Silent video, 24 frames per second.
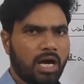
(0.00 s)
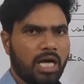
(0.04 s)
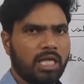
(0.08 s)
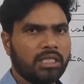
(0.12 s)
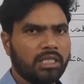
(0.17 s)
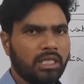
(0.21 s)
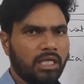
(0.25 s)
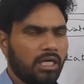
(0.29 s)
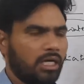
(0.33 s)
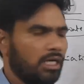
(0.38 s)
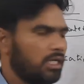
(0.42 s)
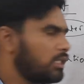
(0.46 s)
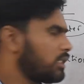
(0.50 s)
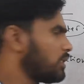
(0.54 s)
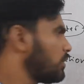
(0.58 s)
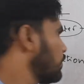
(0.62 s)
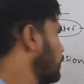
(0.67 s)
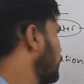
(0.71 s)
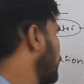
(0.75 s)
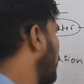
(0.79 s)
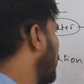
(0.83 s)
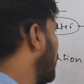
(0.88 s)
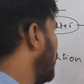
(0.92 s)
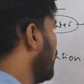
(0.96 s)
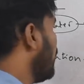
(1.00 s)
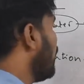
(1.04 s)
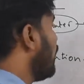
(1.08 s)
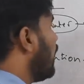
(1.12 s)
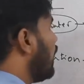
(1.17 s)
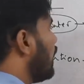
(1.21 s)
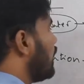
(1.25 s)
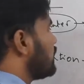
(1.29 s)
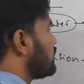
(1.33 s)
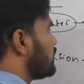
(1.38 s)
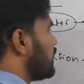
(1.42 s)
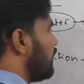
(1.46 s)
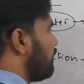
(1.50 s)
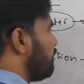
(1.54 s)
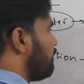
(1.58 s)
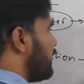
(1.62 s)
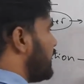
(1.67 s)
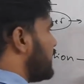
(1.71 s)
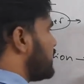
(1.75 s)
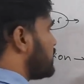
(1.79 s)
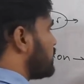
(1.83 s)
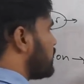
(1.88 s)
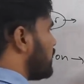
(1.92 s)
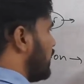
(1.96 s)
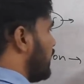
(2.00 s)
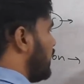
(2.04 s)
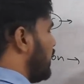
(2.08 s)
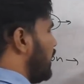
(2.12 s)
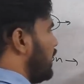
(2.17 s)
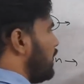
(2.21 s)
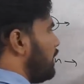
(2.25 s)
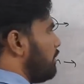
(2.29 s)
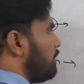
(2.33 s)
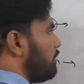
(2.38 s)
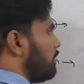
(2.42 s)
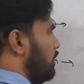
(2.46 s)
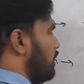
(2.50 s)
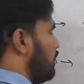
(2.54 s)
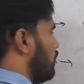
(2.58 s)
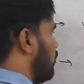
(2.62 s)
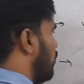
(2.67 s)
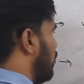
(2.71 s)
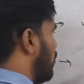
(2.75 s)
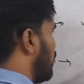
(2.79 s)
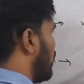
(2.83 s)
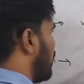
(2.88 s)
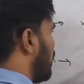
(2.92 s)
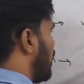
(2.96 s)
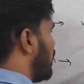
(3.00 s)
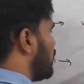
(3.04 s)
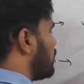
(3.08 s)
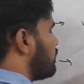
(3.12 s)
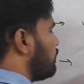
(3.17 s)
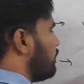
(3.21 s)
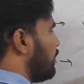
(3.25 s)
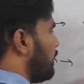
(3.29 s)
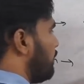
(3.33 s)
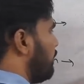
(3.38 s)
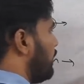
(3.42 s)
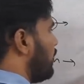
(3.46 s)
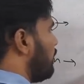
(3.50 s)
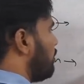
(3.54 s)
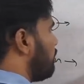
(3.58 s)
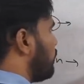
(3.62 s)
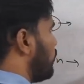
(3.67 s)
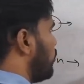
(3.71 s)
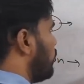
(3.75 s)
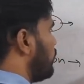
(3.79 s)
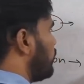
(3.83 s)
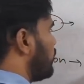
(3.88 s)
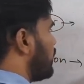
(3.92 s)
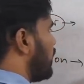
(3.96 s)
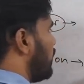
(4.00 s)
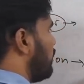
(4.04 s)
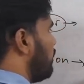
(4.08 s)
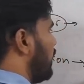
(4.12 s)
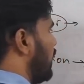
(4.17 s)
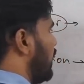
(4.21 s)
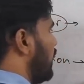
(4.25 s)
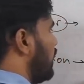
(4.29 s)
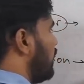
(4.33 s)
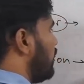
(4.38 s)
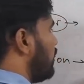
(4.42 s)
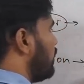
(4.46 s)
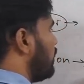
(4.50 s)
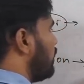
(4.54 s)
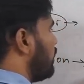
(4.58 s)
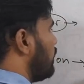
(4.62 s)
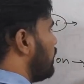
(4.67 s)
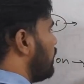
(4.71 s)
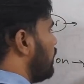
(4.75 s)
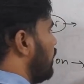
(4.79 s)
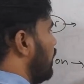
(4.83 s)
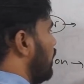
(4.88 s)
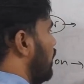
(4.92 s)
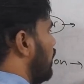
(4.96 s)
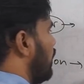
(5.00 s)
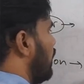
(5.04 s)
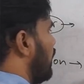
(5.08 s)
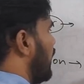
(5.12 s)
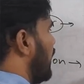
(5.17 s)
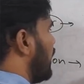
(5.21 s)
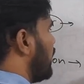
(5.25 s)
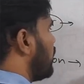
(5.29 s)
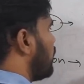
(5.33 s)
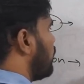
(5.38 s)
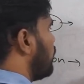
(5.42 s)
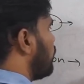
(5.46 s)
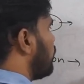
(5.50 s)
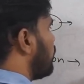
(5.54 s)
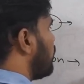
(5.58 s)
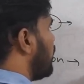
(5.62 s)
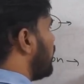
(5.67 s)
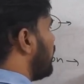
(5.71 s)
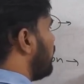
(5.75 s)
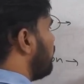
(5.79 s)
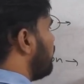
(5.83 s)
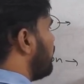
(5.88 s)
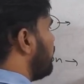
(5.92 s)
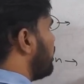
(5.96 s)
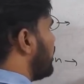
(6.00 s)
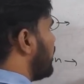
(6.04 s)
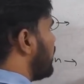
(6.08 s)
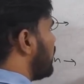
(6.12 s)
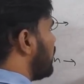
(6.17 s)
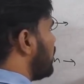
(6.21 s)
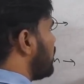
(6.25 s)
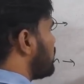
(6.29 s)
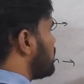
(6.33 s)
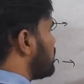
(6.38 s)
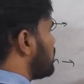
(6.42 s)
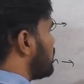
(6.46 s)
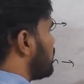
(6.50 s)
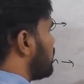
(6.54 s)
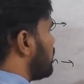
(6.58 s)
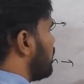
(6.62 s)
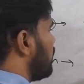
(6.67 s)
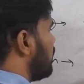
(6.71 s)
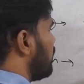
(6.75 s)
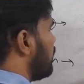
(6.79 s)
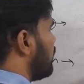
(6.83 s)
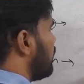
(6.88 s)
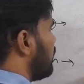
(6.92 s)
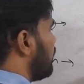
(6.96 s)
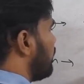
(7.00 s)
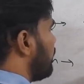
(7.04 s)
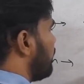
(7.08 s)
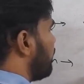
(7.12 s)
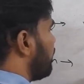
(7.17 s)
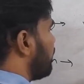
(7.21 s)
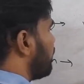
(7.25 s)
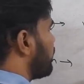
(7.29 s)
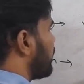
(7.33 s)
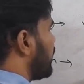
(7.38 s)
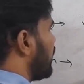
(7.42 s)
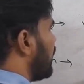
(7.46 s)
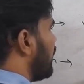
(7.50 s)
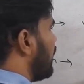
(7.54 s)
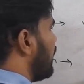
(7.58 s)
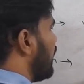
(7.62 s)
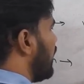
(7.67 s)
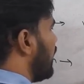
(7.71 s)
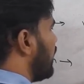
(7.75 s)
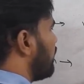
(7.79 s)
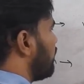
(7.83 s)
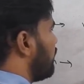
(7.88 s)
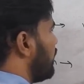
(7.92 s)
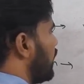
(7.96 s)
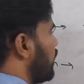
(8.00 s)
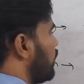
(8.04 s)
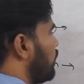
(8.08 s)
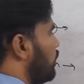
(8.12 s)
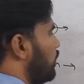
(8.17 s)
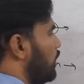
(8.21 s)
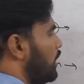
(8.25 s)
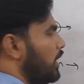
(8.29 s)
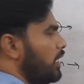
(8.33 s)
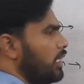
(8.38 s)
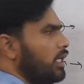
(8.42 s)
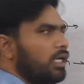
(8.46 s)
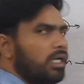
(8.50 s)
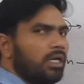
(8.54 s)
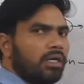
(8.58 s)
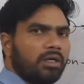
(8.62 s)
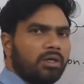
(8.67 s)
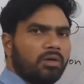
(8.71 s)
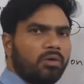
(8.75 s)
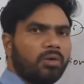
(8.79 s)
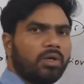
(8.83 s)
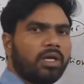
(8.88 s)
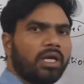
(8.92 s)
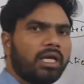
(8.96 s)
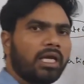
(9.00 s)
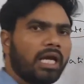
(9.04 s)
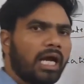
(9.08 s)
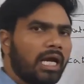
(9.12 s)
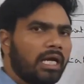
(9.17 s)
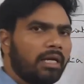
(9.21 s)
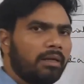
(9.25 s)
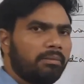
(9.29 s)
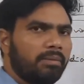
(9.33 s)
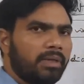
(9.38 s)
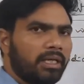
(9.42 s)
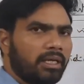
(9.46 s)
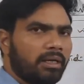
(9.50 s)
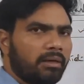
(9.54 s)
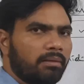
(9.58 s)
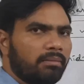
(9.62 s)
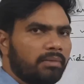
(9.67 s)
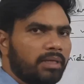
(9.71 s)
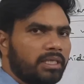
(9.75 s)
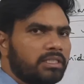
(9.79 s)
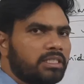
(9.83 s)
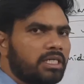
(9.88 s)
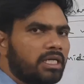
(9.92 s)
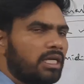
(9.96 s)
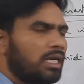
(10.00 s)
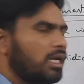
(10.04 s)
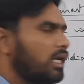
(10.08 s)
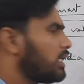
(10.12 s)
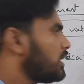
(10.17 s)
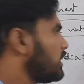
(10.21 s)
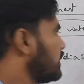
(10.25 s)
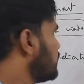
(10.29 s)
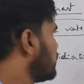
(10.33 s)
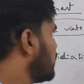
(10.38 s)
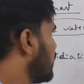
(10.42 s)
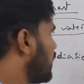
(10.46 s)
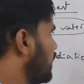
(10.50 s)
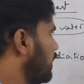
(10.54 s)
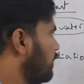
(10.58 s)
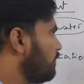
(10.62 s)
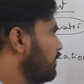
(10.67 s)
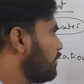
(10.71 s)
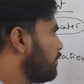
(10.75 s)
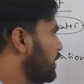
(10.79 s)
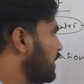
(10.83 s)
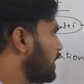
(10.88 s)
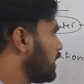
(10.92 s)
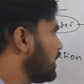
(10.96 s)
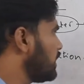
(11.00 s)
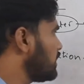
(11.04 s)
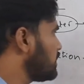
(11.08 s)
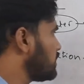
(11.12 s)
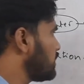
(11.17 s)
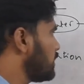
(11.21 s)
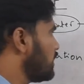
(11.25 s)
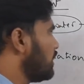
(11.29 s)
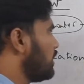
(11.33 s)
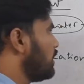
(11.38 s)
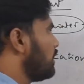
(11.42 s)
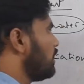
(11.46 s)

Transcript: on the earth. Okay, surface air or earth may be polluted by, like, heavy metals like mercury, okay, cadmium, etc. These are heavy metals,